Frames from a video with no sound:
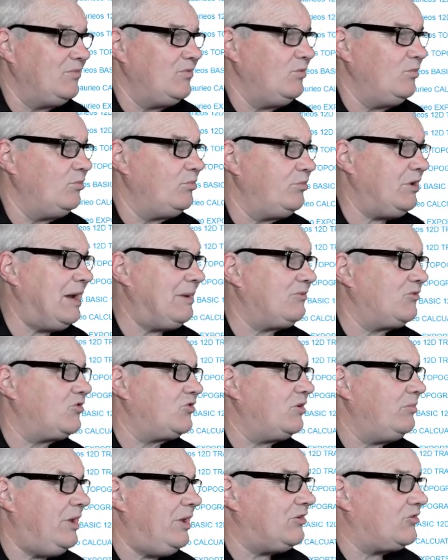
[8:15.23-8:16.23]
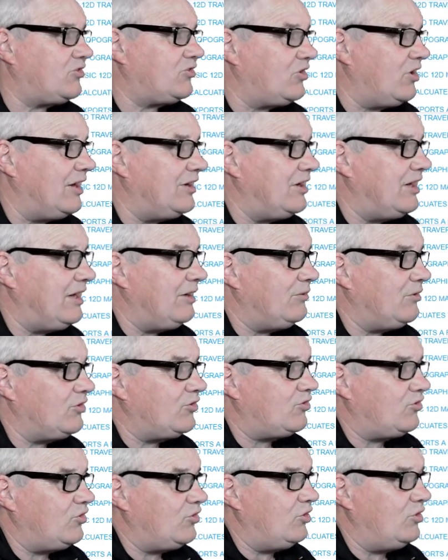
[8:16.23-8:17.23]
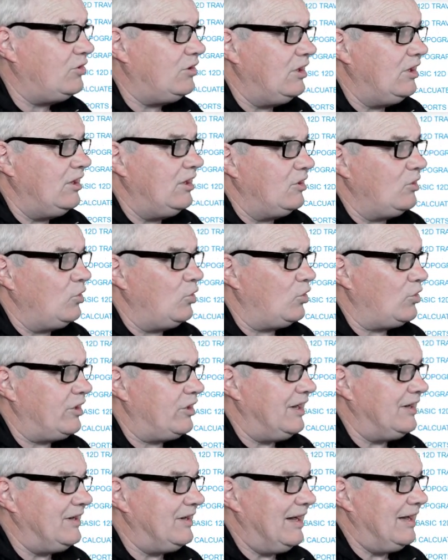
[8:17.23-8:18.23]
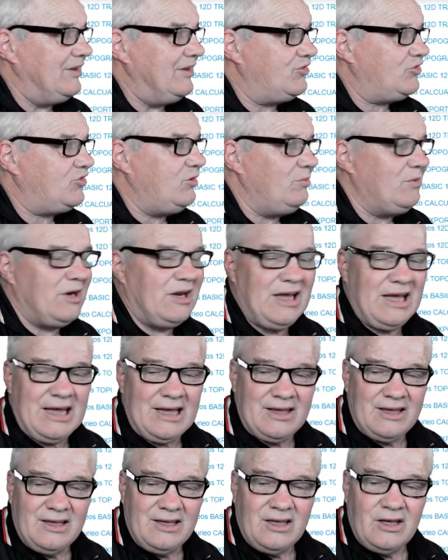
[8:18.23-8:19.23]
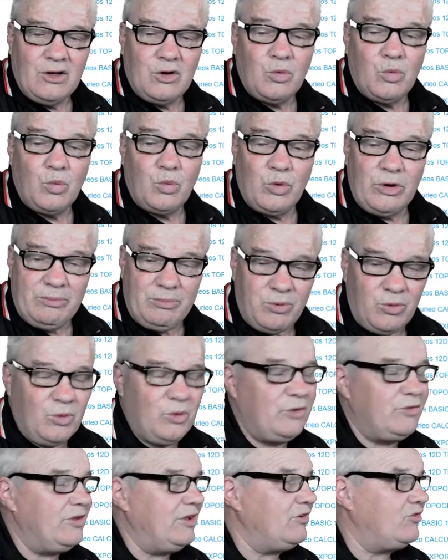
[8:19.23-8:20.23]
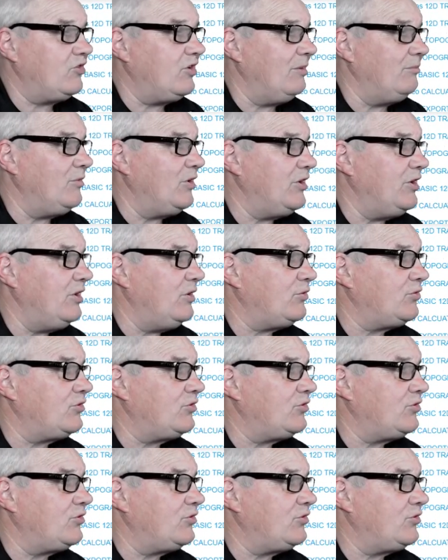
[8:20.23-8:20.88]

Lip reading: perhaps the best idea is to look at a similar report that someone else